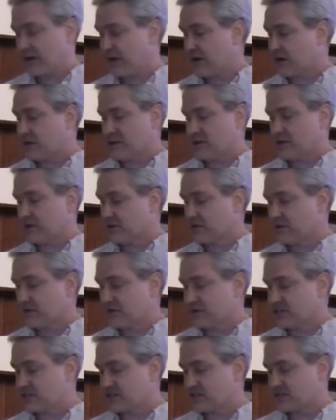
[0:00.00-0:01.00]
and the,
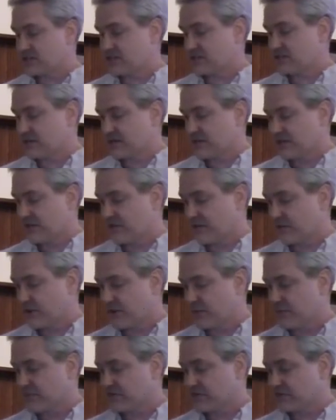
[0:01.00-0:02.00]
the you know,
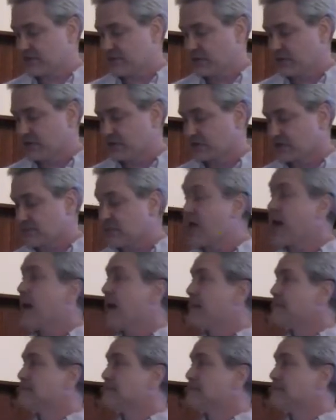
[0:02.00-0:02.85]
freedom of symbolism.